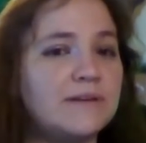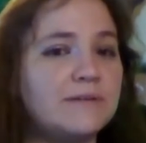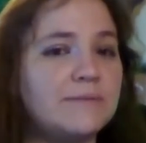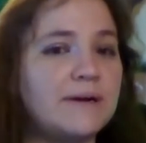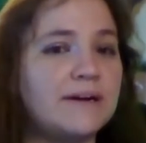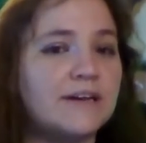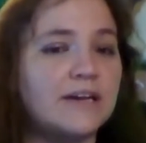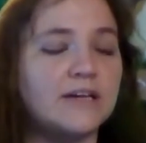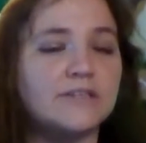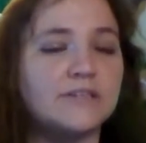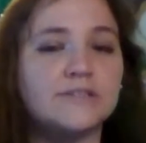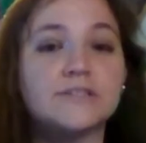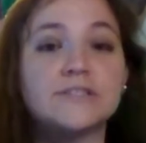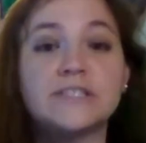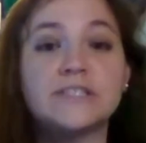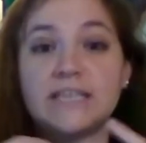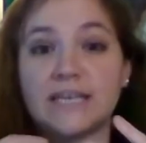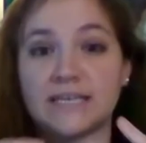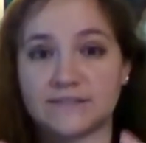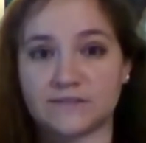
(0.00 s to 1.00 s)
about
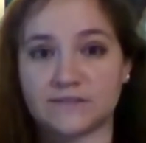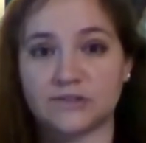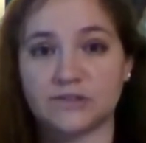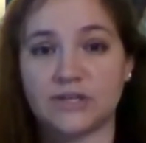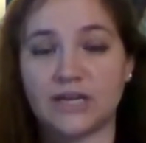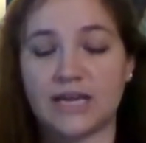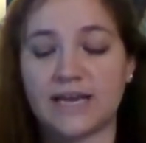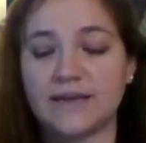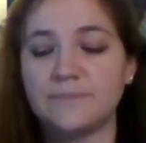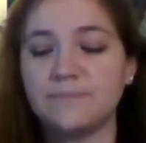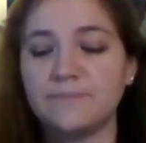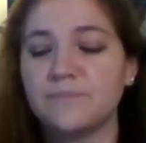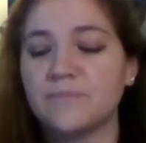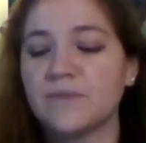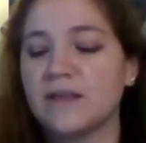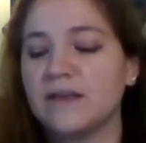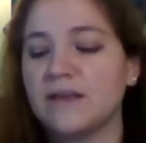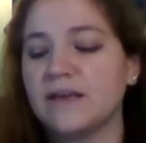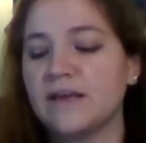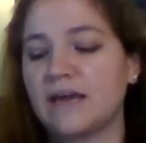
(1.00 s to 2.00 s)
colors yesterday,
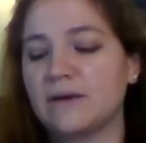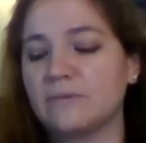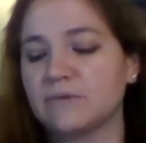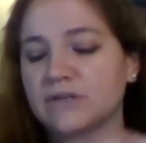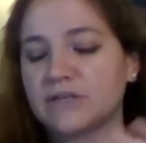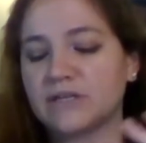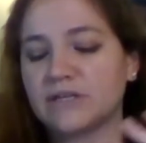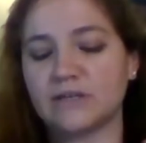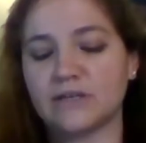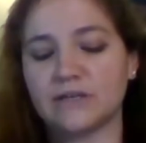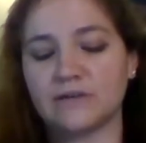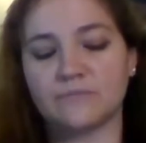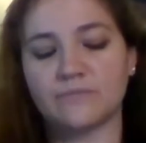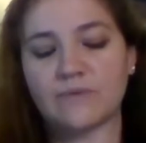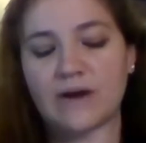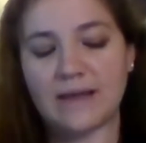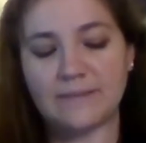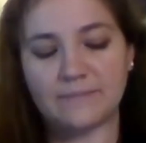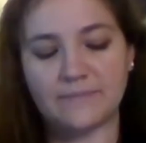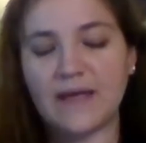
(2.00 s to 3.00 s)
and we're going to
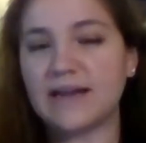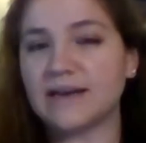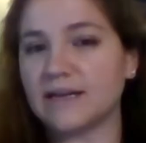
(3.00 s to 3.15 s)
wrap